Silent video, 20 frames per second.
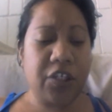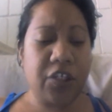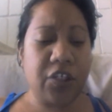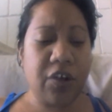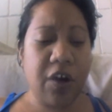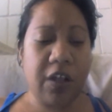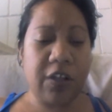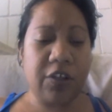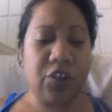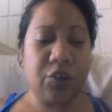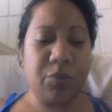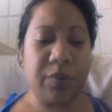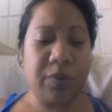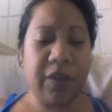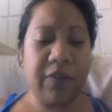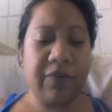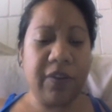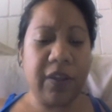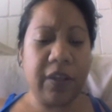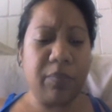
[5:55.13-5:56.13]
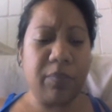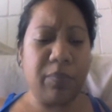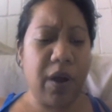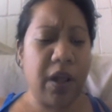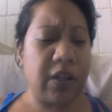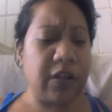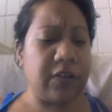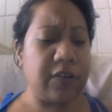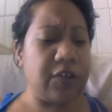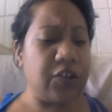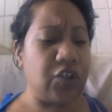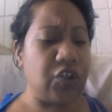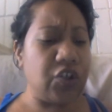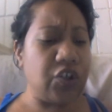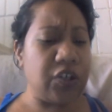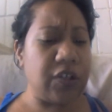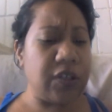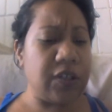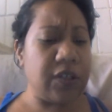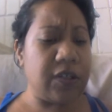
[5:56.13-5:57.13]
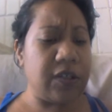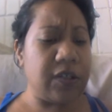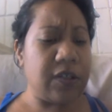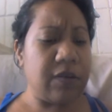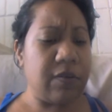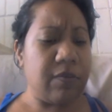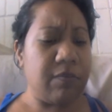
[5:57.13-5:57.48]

scholars believe that the Polynesian